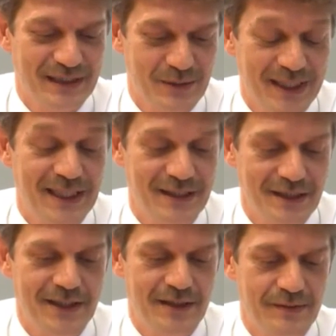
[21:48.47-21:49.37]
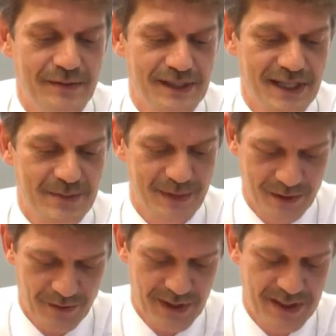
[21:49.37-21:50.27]
quantitative
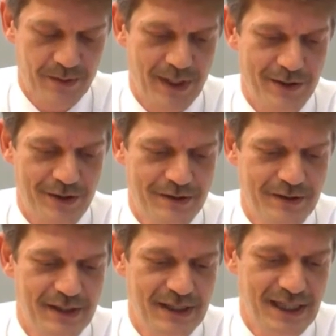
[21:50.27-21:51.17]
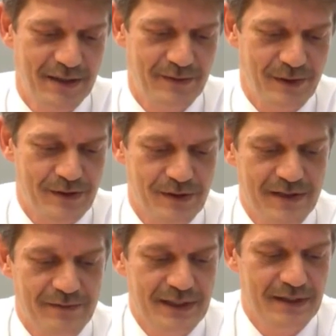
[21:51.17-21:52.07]
assessment of this question, I've also
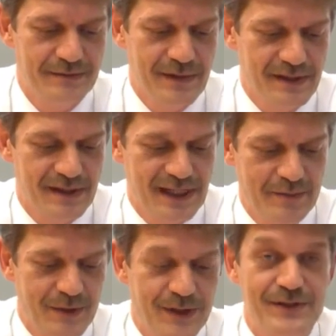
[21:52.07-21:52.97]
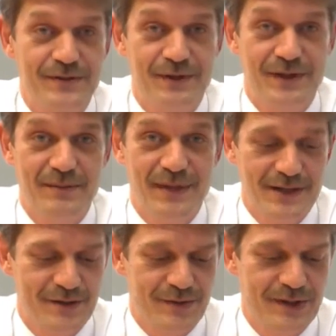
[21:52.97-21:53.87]
given here the numbers for the
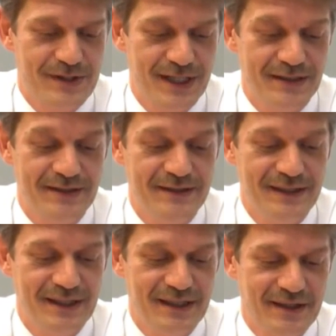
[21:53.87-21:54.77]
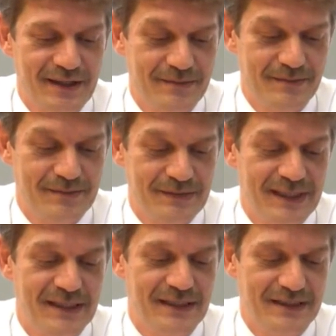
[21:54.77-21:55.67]
mass of the Sun, the
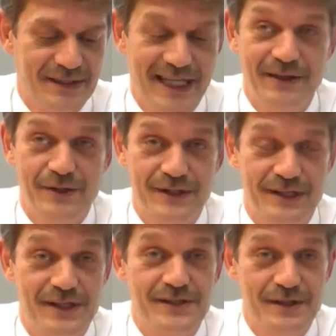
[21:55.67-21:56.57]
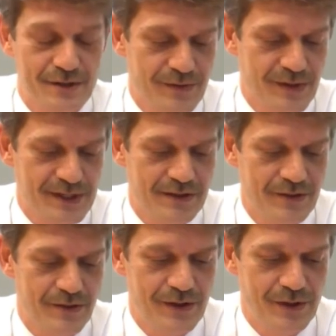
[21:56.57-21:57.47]
radius, the distance of the Sun
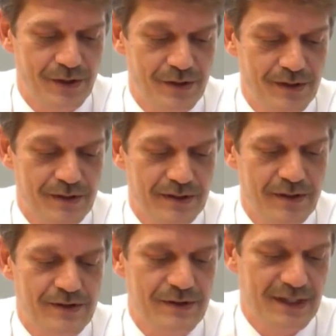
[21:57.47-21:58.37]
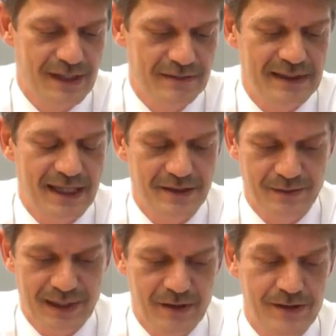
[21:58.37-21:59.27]
to the Earth, and also the
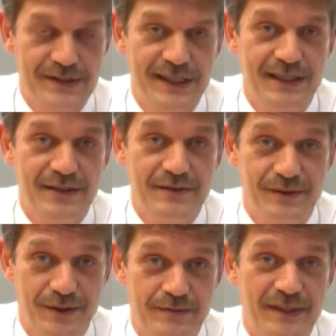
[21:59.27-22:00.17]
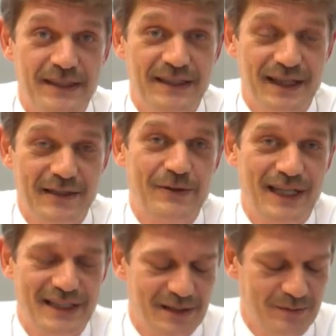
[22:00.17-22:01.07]
other values needed for
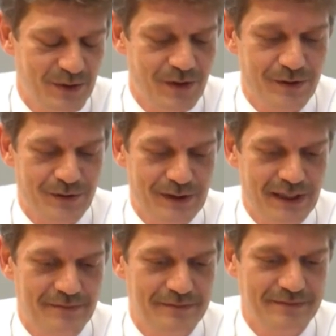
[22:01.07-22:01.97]
calculating more thoroughly.